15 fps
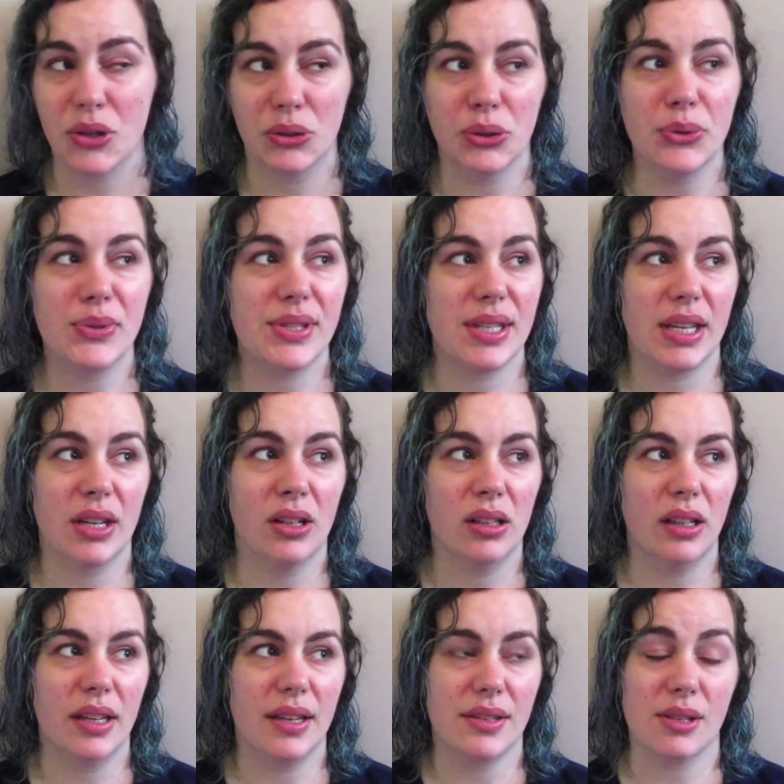
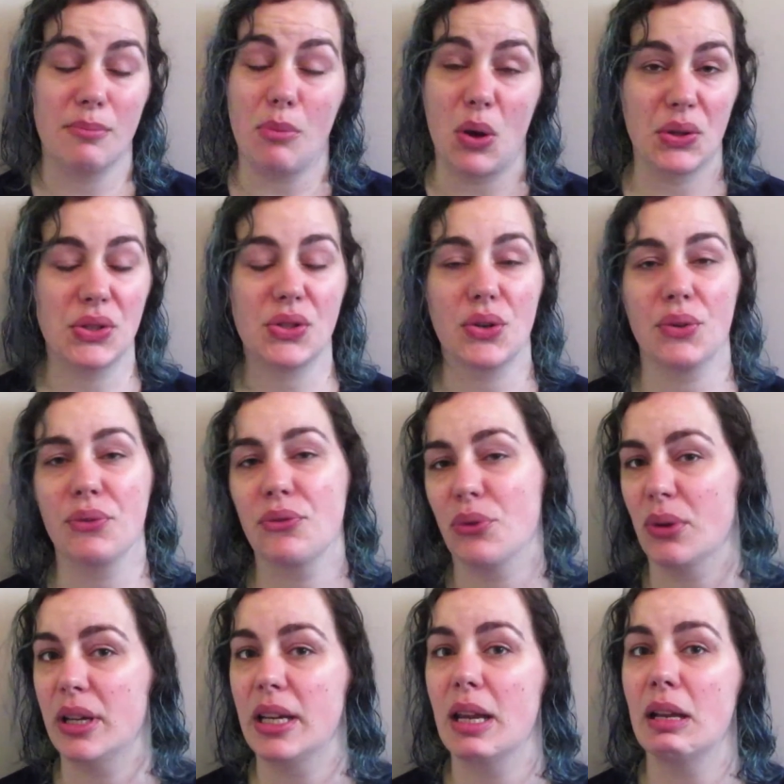Lucille is a
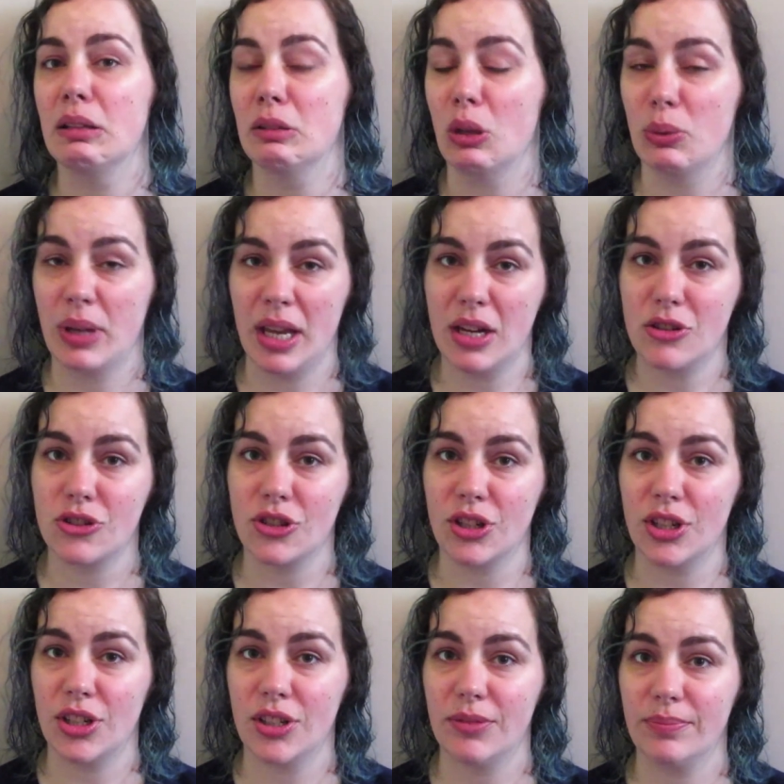monster-free
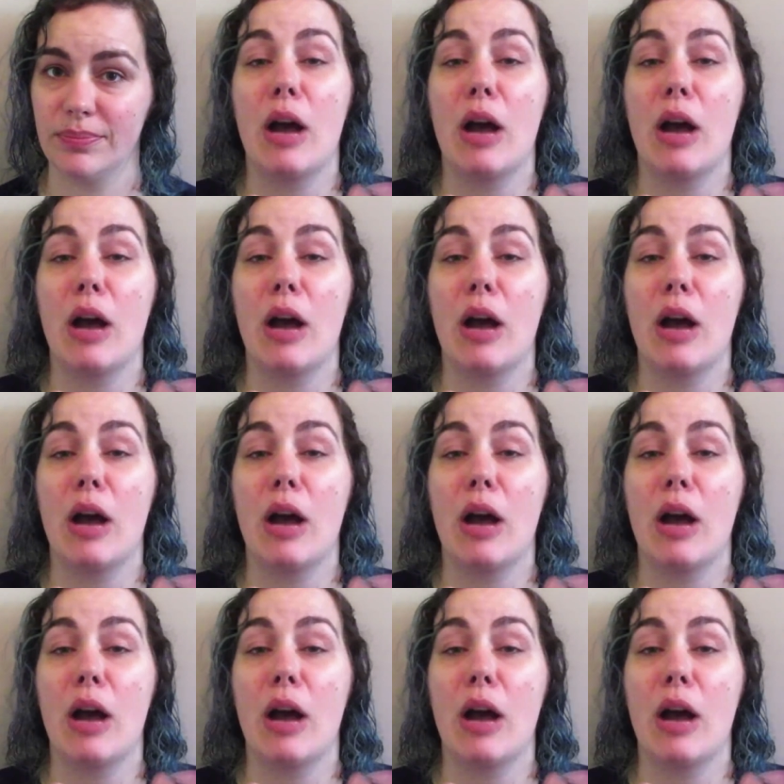location.